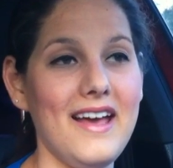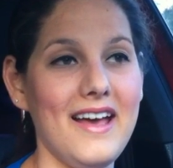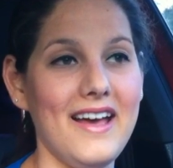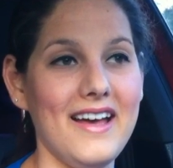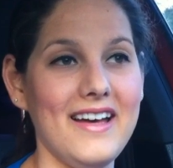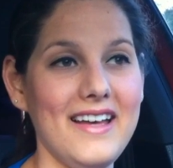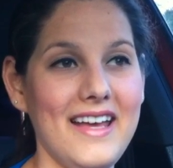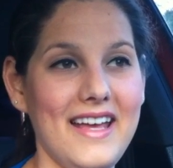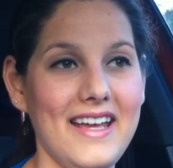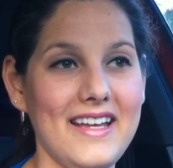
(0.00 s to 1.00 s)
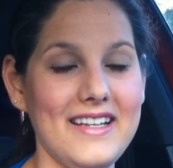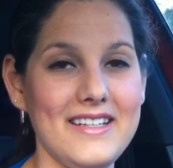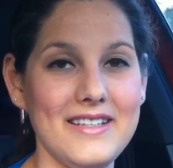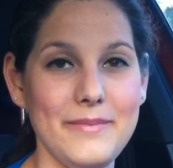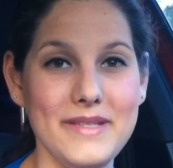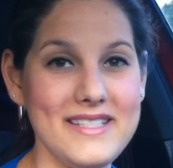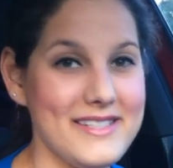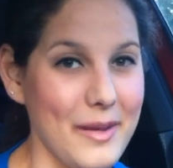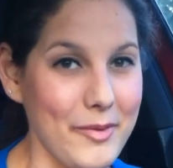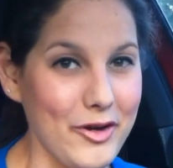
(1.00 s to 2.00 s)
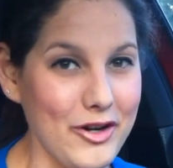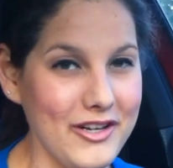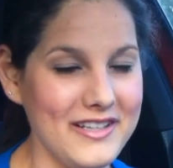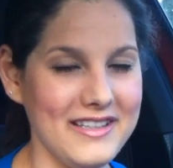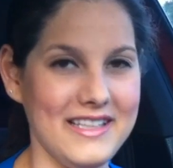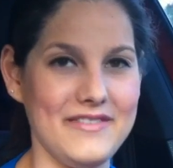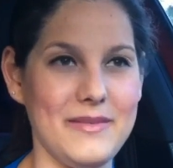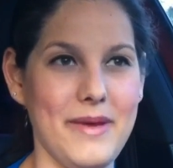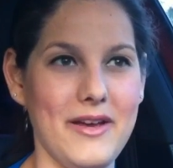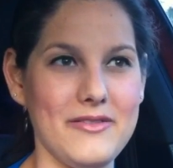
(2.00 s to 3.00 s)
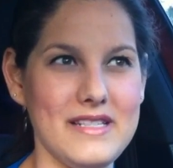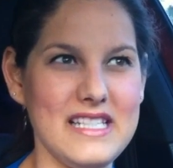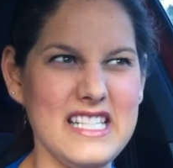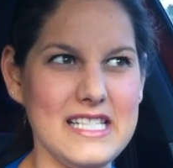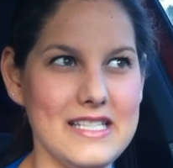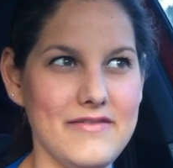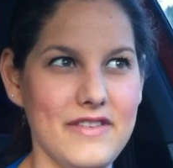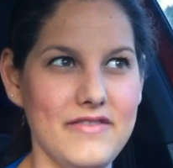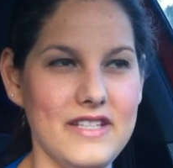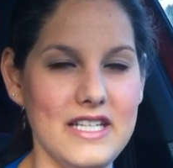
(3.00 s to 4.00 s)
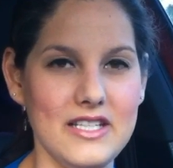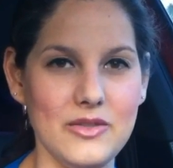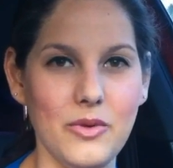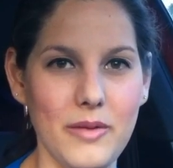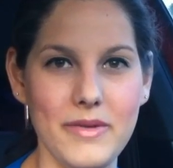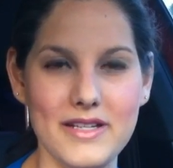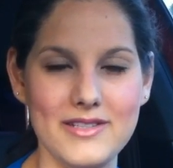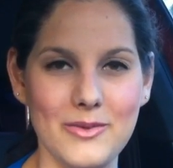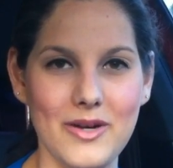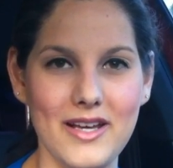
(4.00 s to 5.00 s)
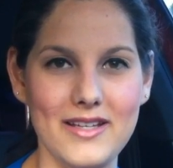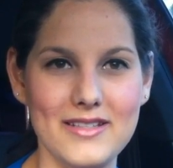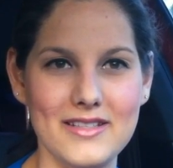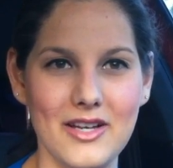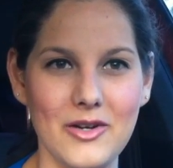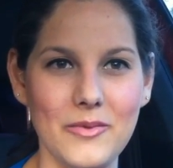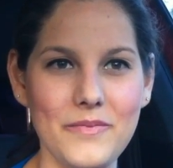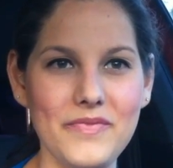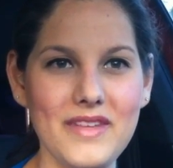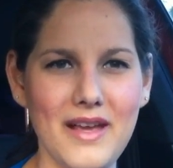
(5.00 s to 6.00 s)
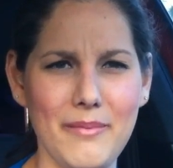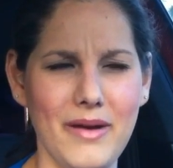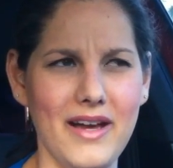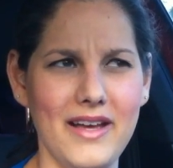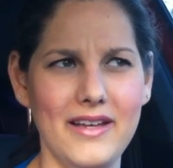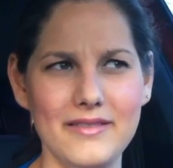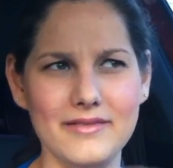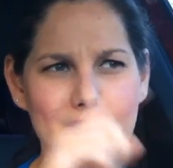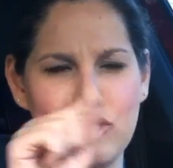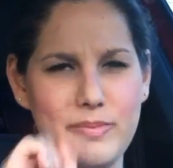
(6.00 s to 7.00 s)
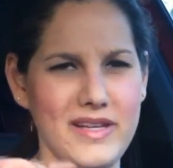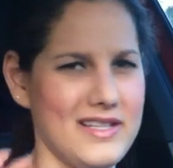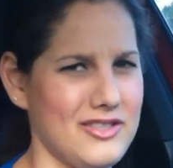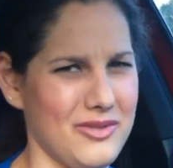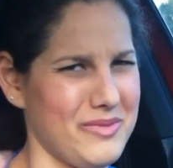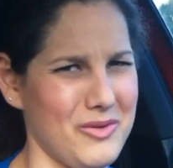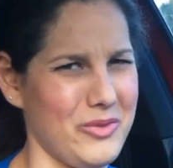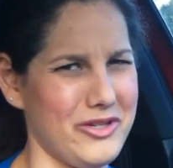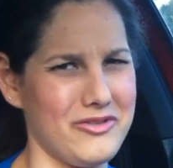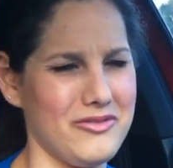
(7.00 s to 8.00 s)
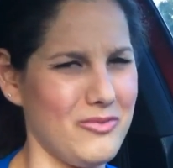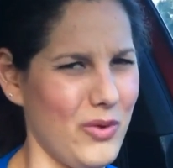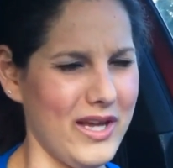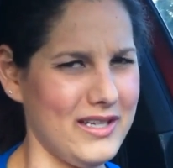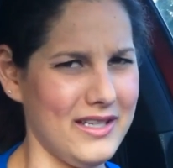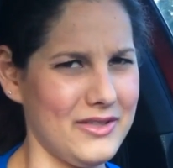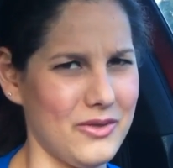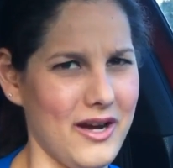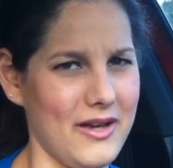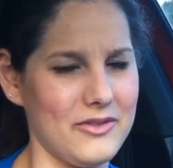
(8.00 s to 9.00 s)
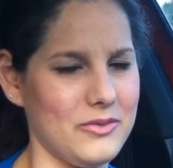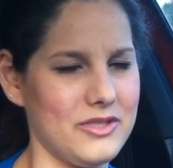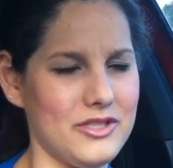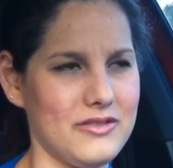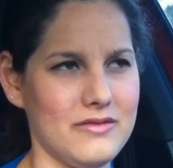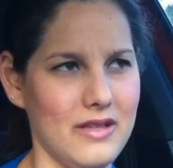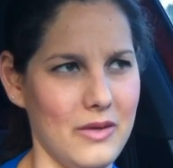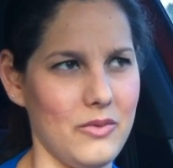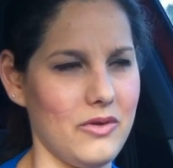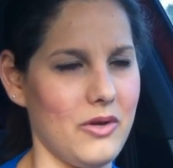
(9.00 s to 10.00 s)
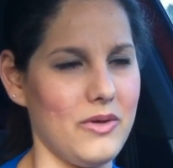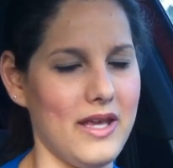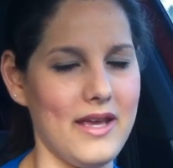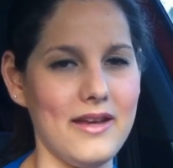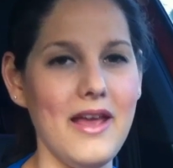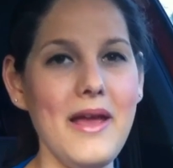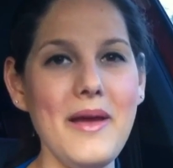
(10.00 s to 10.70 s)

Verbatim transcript: Uh, and Miss Summer lives about 15 to 20 minutes away, so my GPS took me a weird way to get to her house, which I won't go again.